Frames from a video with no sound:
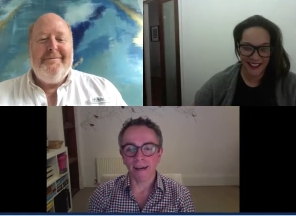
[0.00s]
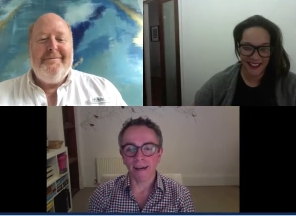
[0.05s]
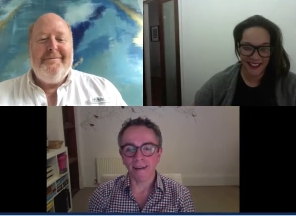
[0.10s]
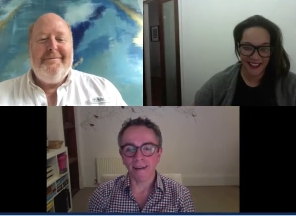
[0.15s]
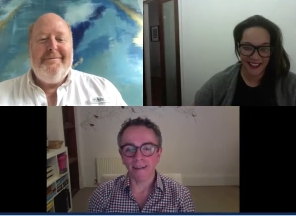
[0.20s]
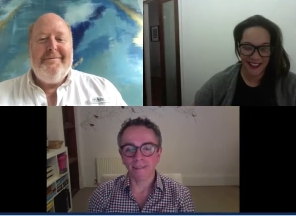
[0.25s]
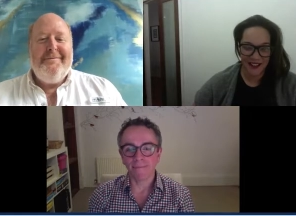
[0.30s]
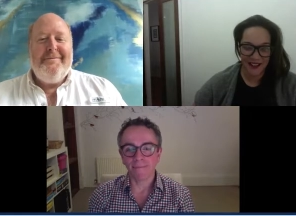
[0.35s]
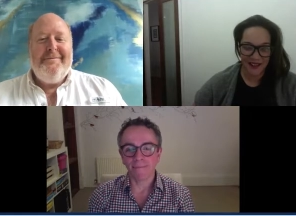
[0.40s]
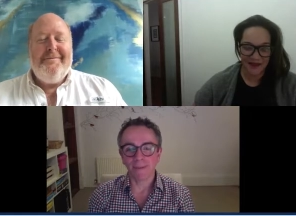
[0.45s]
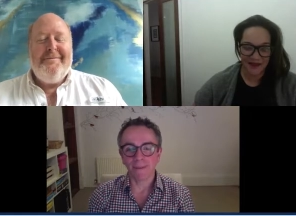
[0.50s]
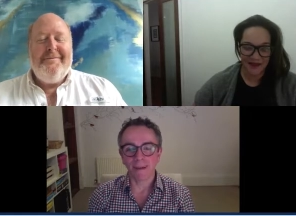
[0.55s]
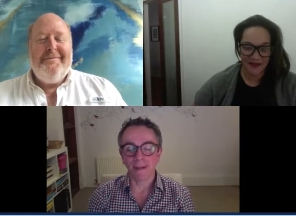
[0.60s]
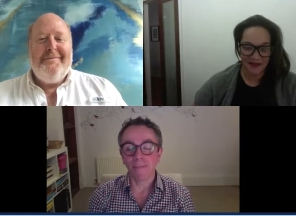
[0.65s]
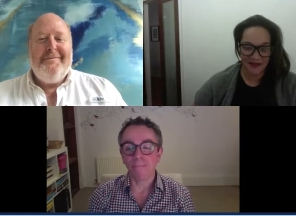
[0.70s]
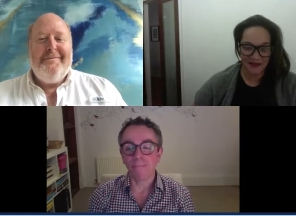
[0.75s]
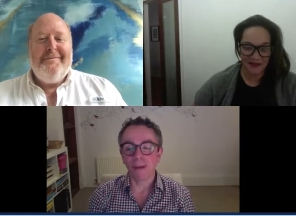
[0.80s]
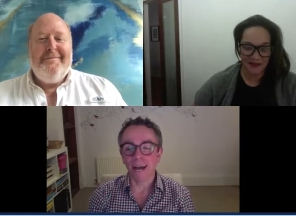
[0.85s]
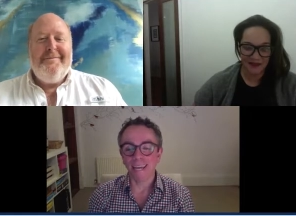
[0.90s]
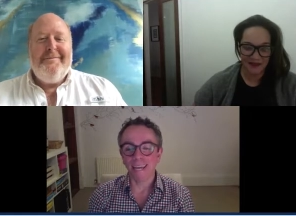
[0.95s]
Speaker 1: a, an
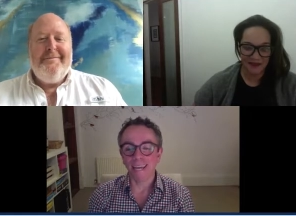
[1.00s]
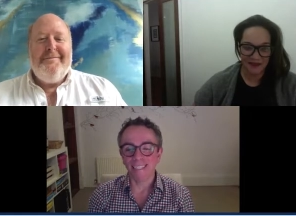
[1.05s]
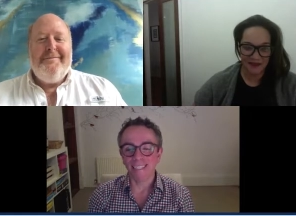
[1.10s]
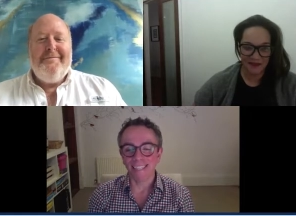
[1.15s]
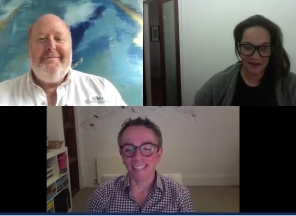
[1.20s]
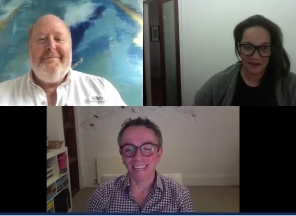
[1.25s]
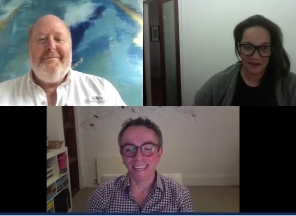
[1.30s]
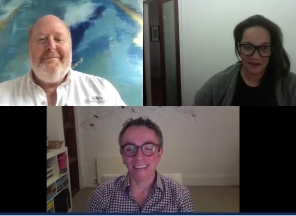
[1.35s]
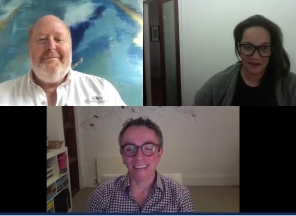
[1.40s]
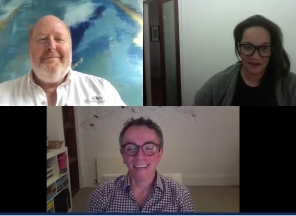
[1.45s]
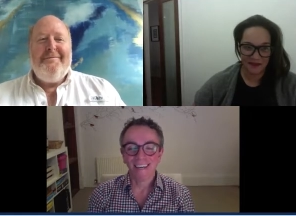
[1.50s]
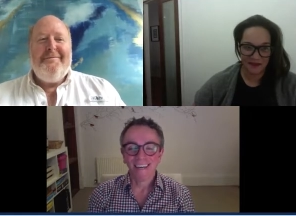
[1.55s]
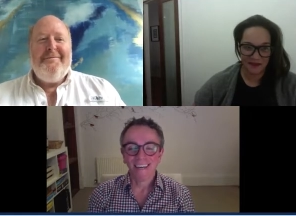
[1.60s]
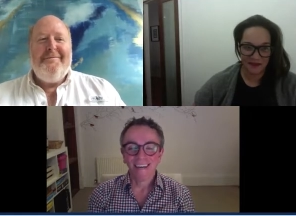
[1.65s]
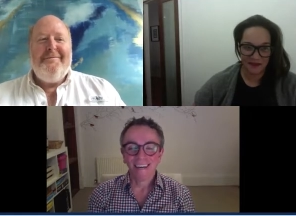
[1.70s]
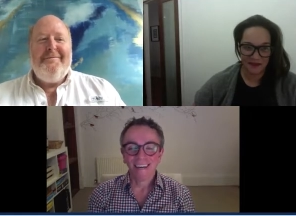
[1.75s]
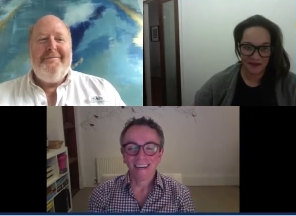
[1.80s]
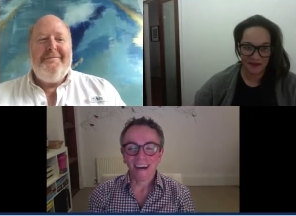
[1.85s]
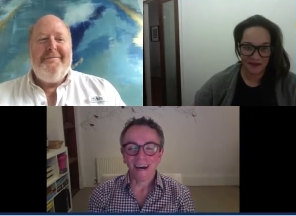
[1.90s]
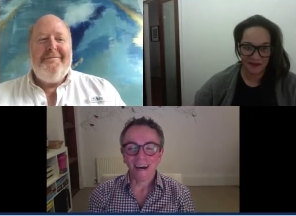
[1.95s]
amazing
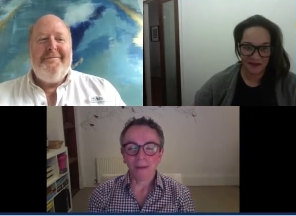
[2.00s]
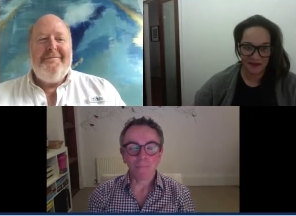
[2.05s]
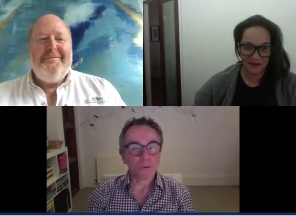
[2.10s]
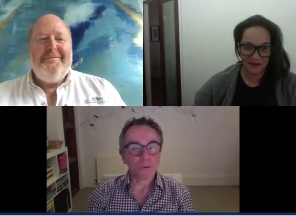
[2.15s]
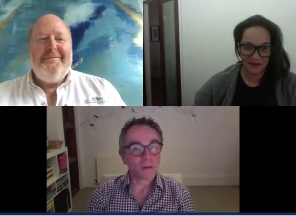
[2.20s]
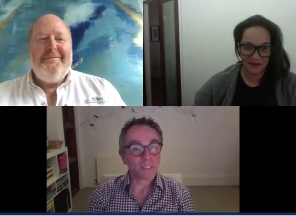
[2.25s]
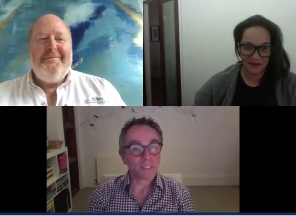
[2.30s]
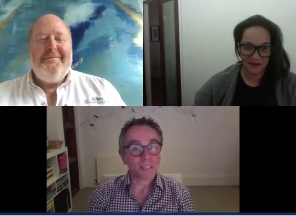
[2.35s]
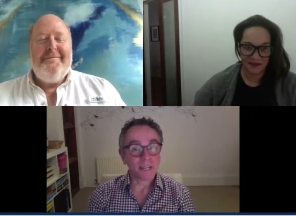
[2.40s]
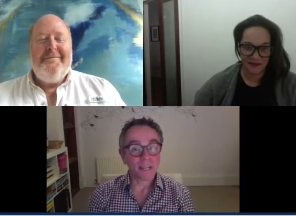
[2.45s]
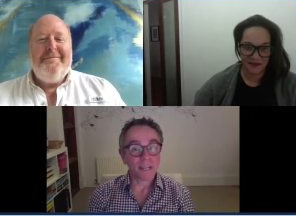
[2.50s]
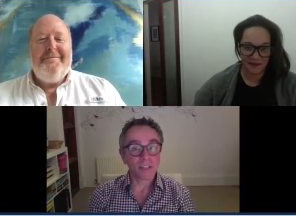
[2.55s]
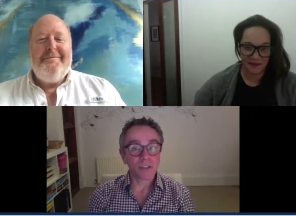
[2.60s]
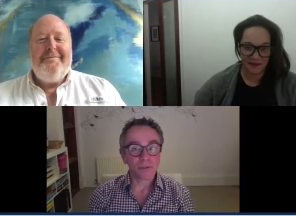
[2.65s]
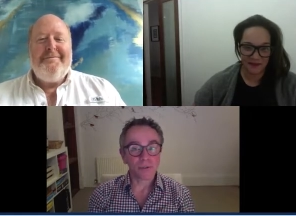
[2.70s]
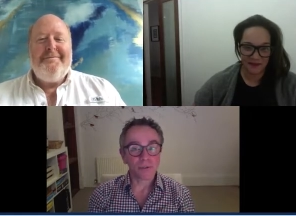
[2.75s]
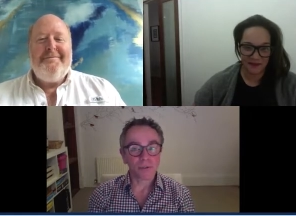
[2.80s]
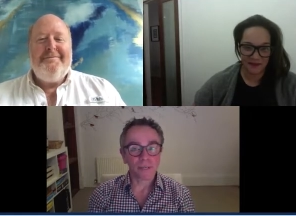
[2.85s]
uh, presidential year.